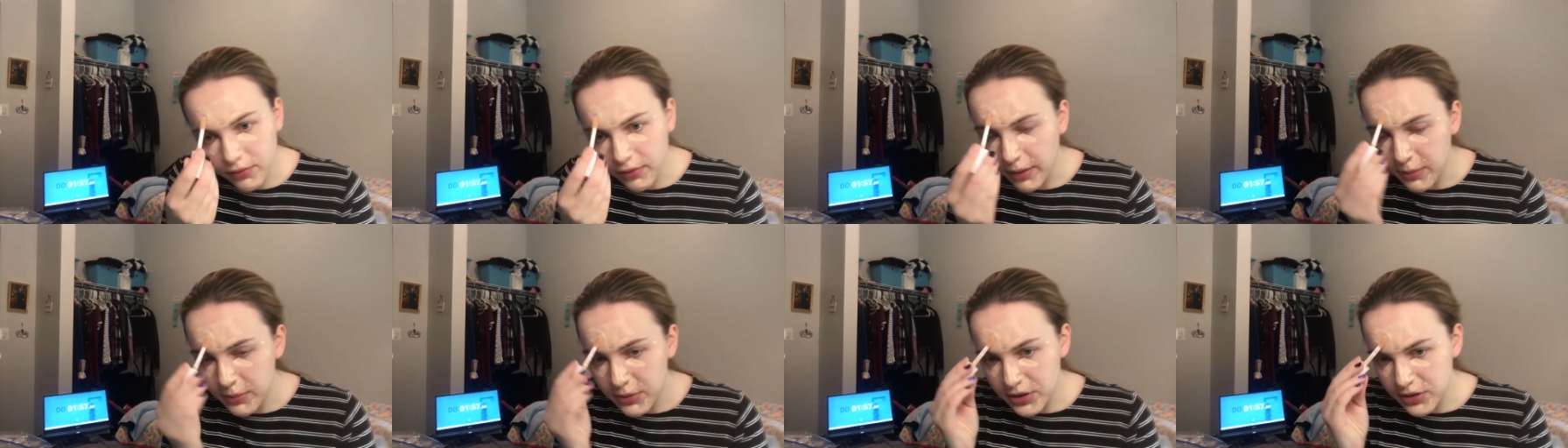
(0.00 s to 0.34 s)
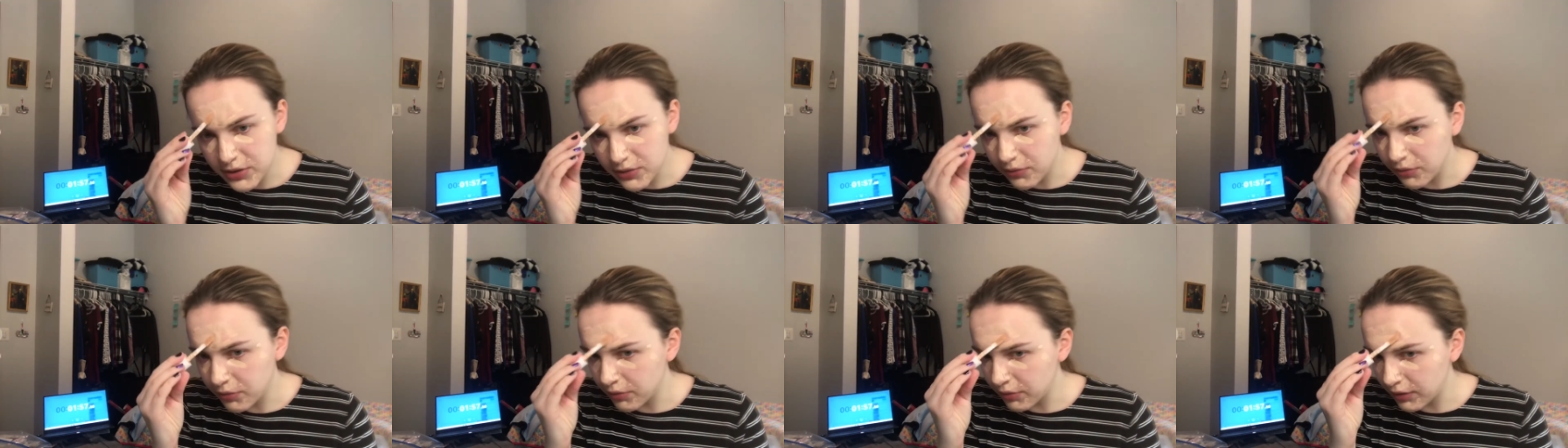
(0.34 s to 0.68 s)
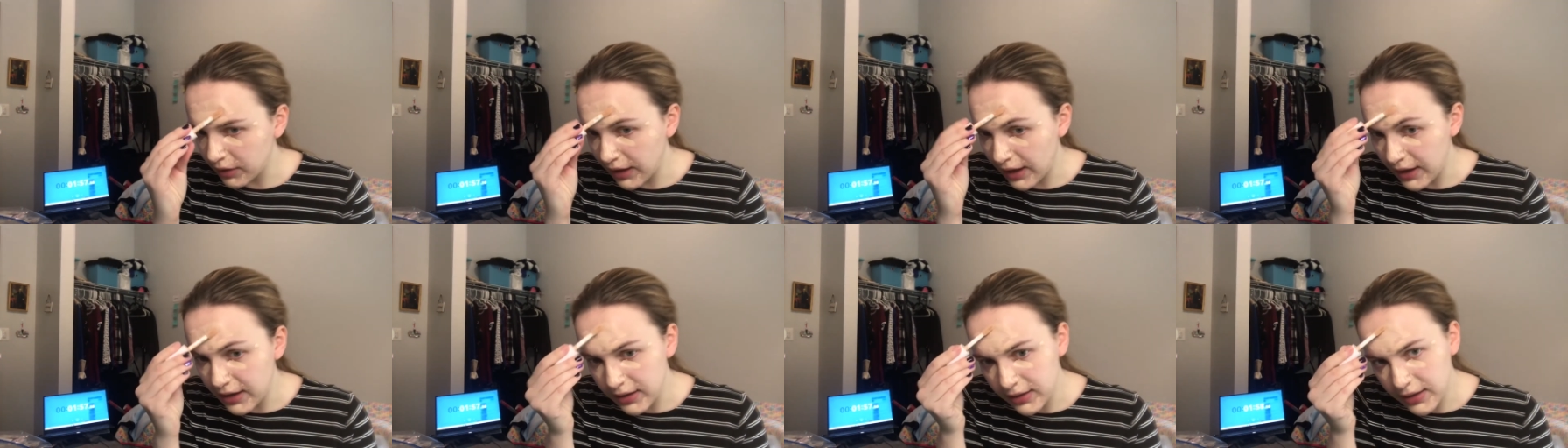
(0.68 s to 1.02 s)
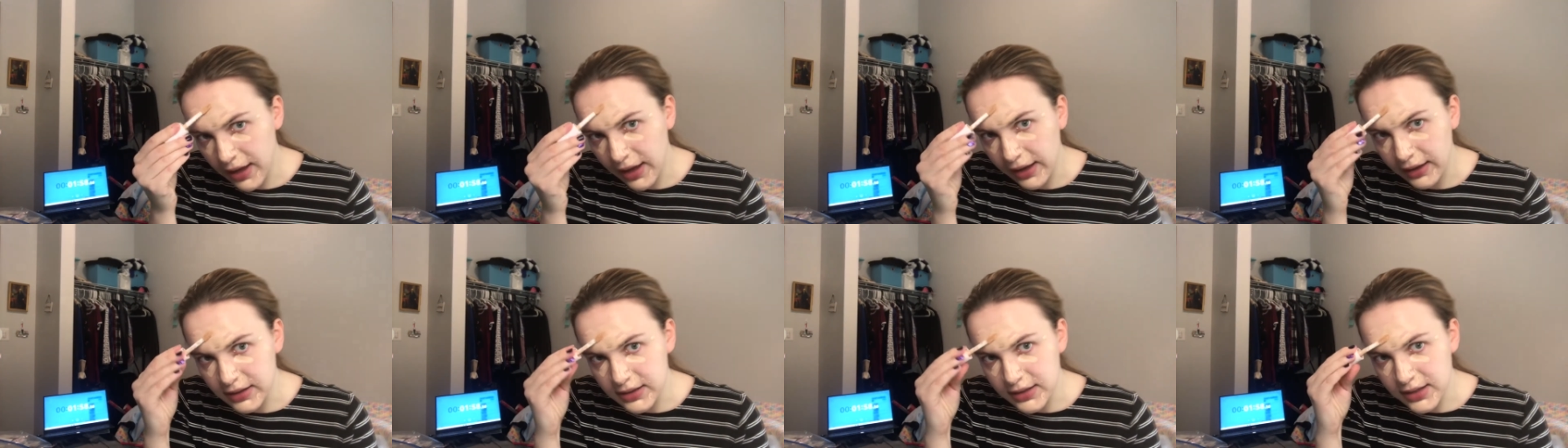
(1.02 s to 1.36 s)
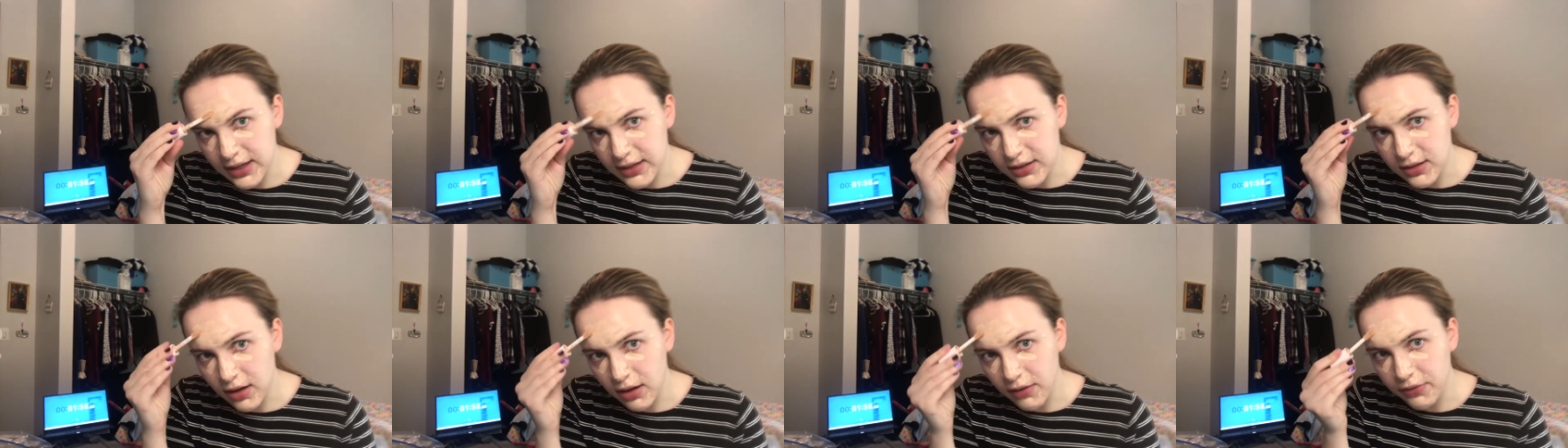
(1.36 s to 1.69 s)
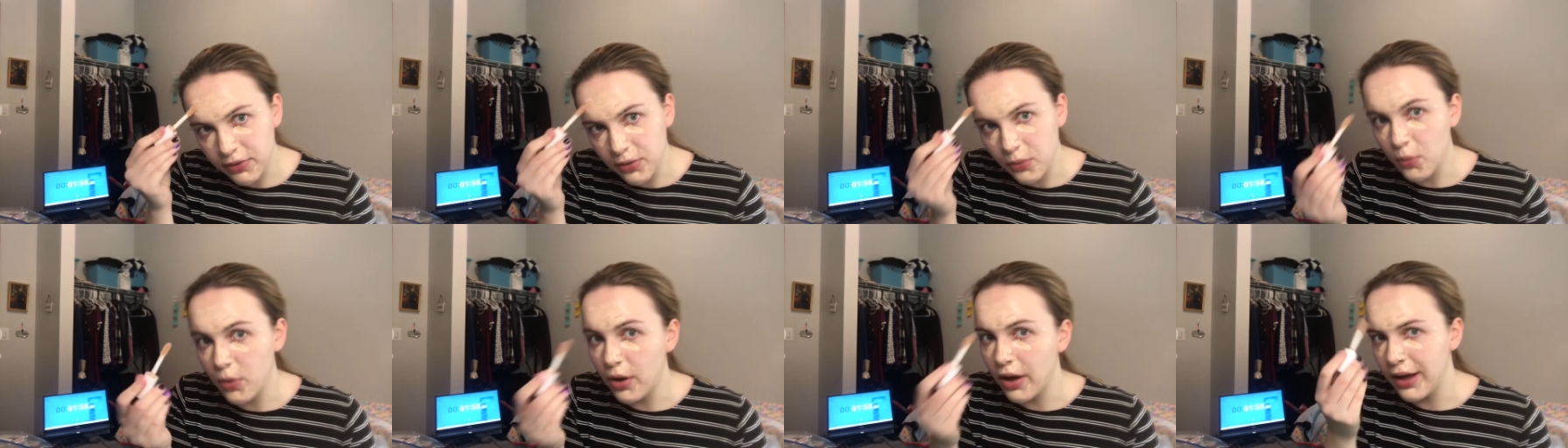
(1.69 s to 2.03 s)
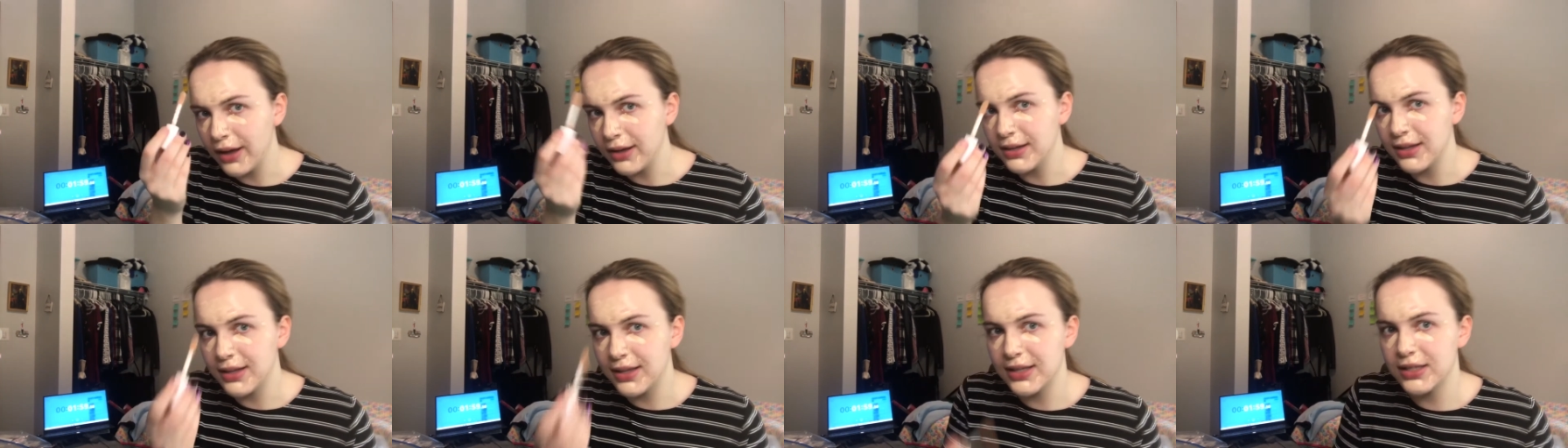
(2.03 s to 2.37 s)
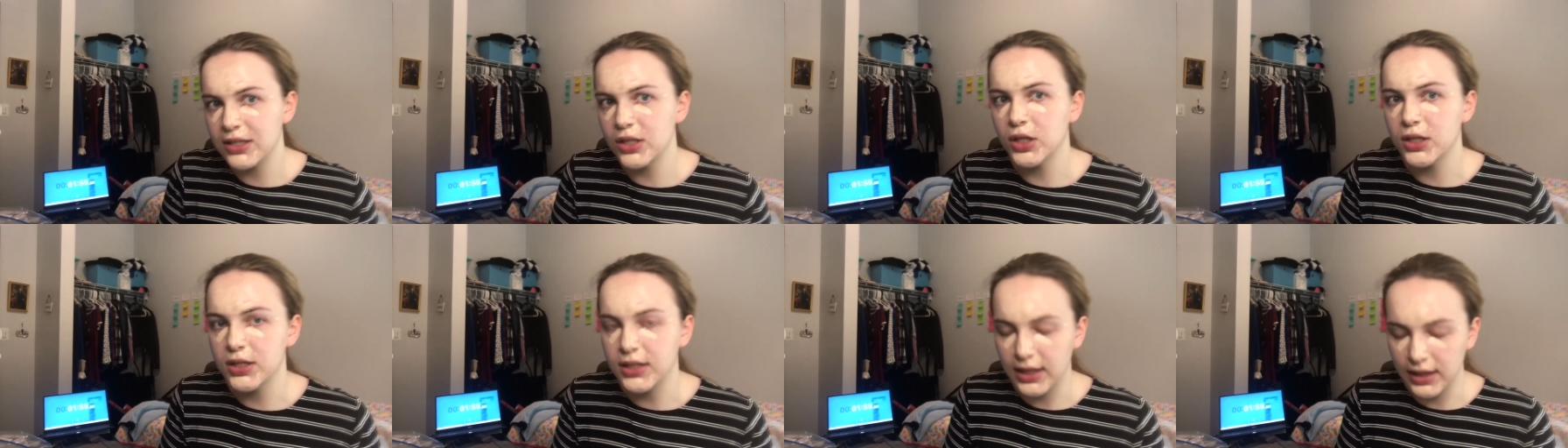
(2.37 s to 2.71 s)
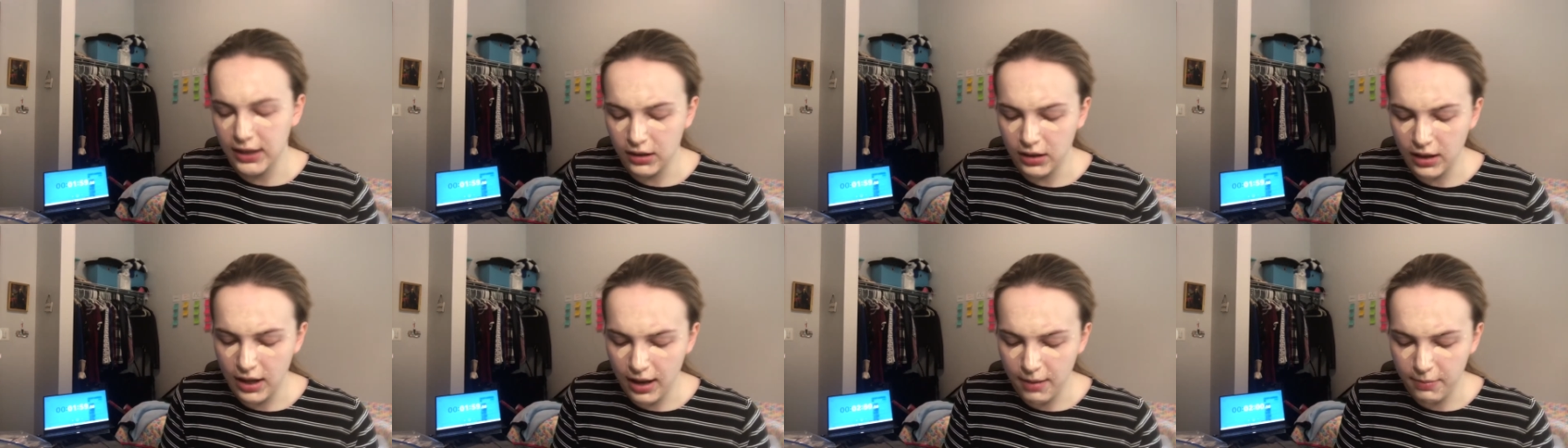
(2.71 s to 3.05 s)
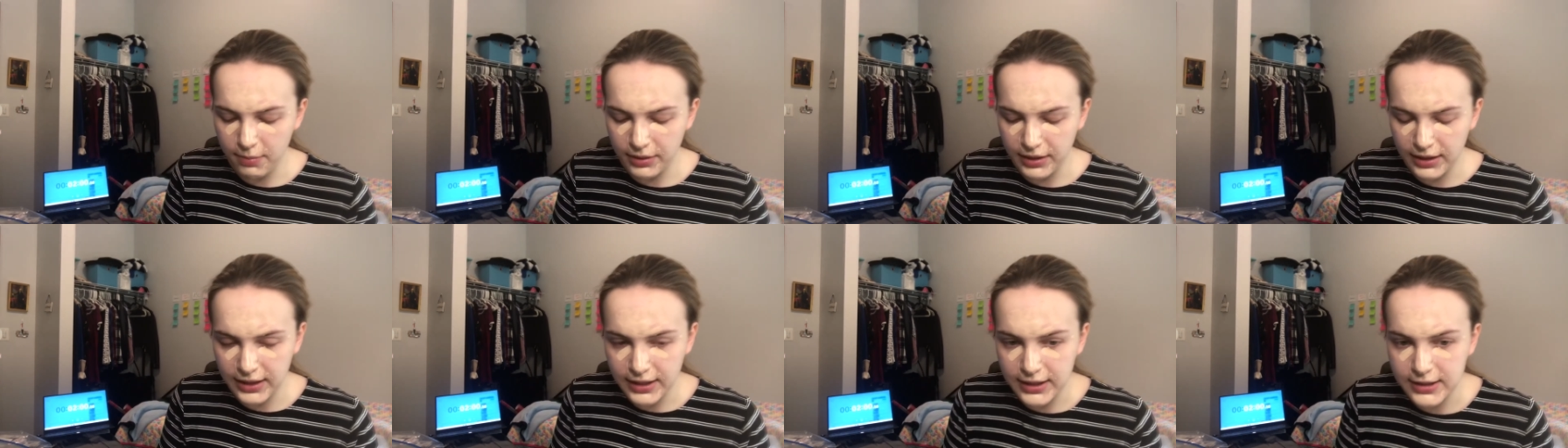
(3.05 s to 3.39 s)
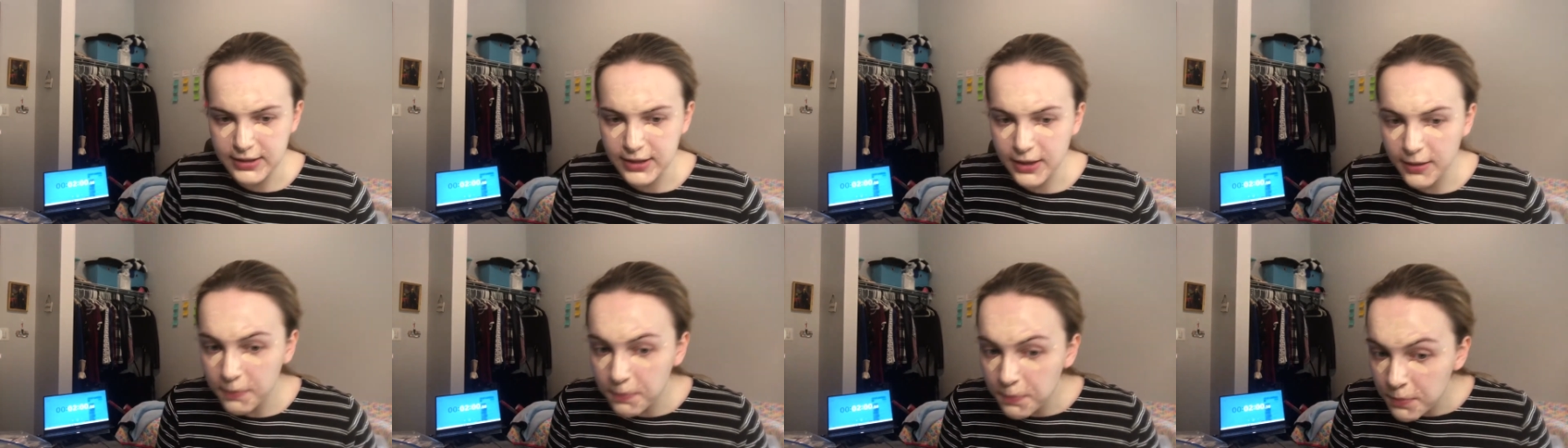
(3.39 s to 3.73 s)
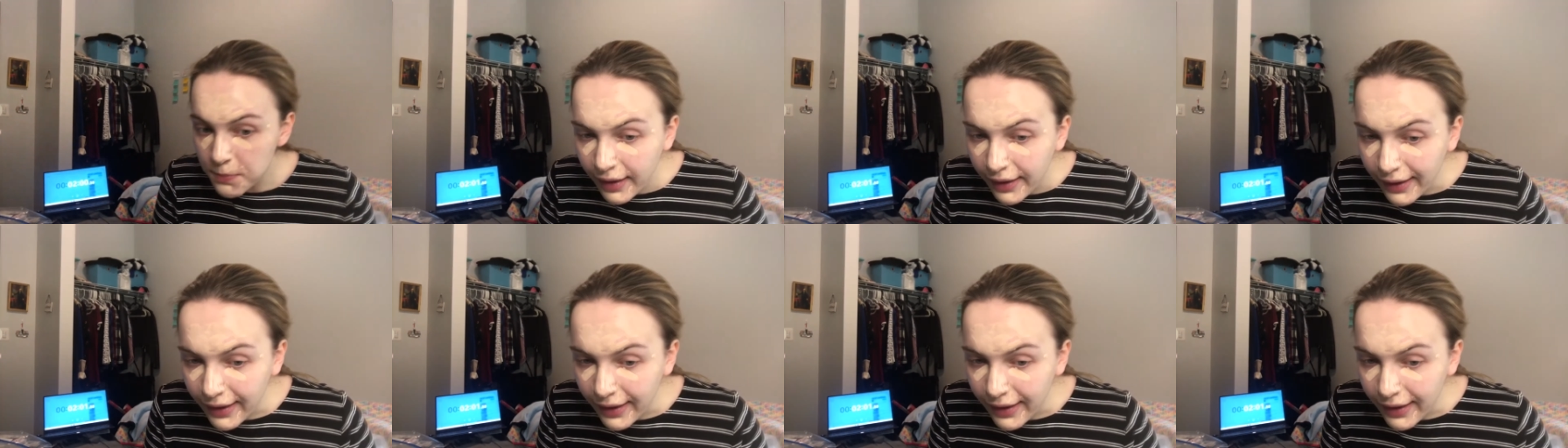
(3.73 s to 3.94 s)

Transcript: I'm just getting the excess off the wand. This looks like a lot, but it isn't.